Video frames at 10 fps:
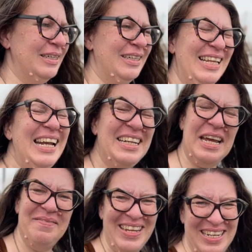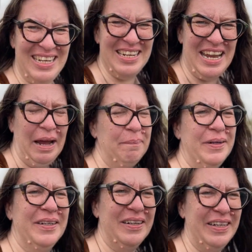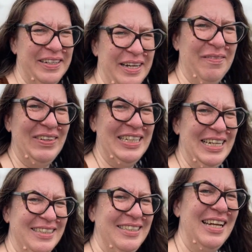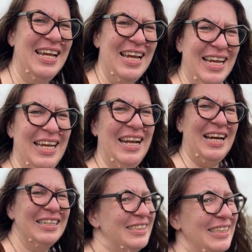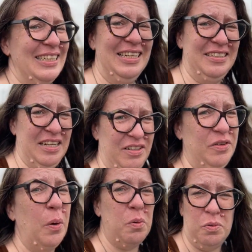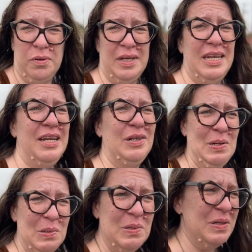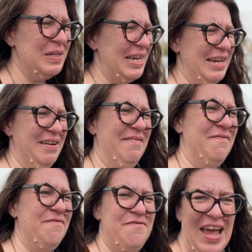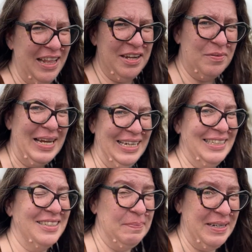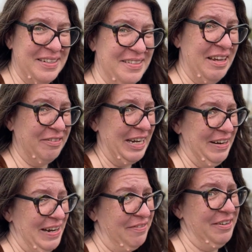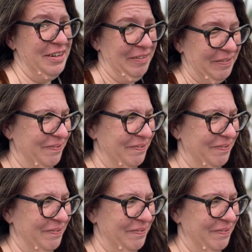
a lot of times I need a nap on therapy days. And honestly, that's a totally cool and valid way to spend a self-care afternoon.